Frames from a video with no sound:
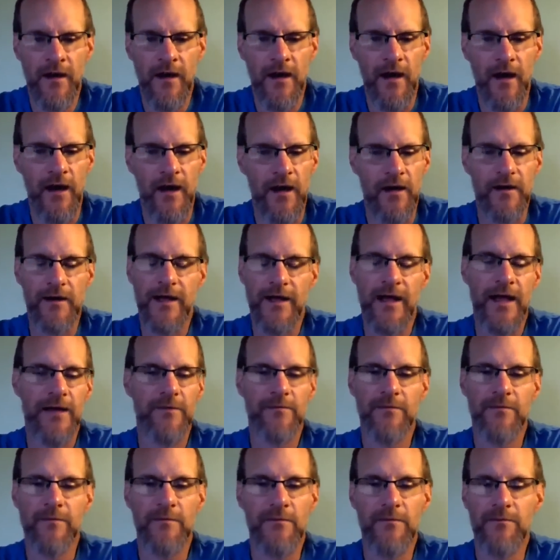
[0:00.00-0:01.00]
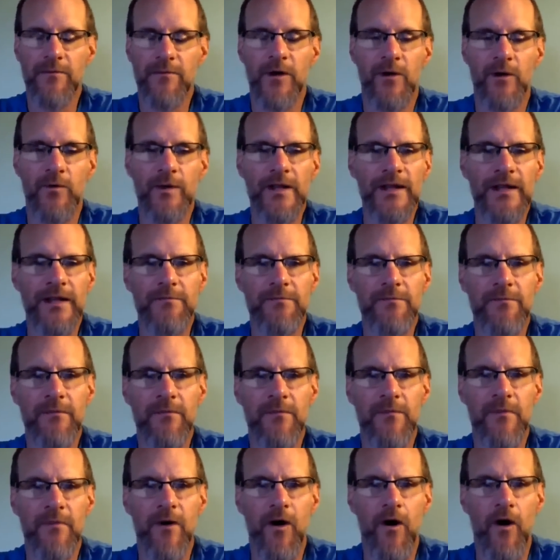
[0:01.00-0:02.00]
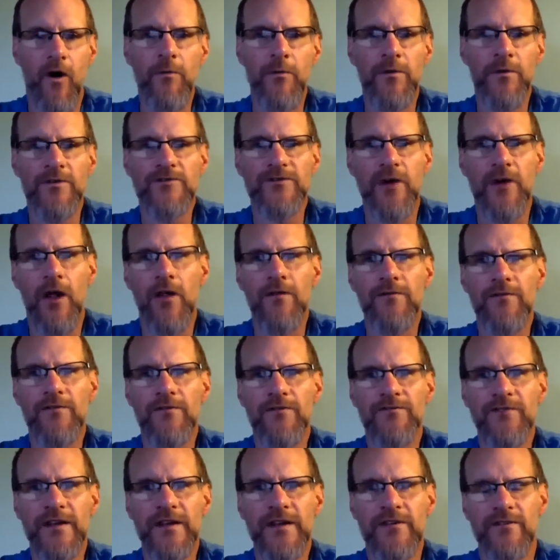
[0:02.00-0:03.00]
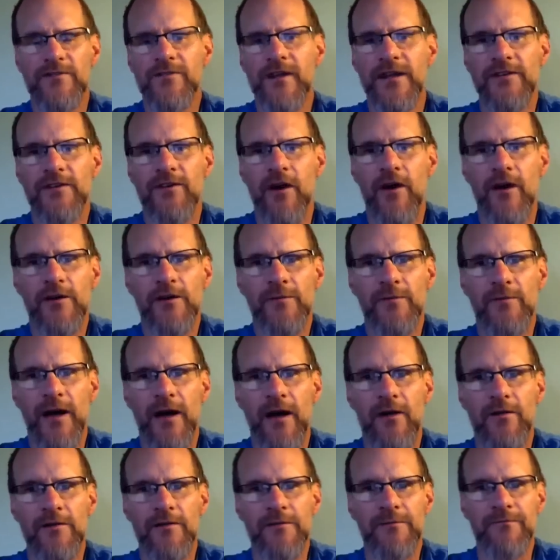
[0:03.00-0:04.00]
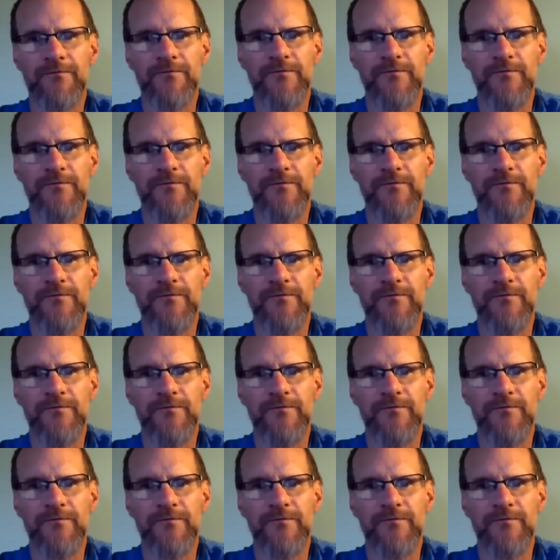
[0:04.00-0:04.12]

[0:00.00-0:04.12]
Uh, eh, but really, almost all of the features that I talk about,